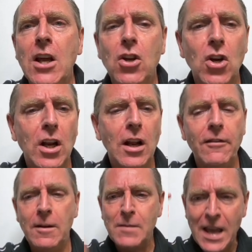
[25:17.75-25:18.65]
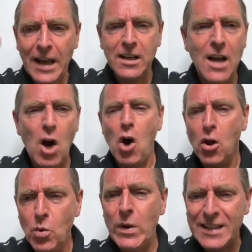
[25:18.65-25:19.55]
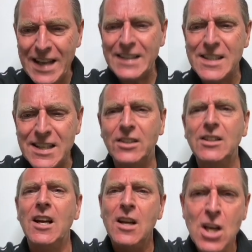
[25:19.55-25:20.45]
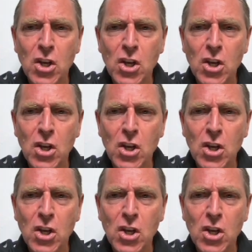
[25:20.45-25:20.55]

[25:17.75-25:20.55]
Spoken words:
You're going to love it. And all the week, Nancy's out there.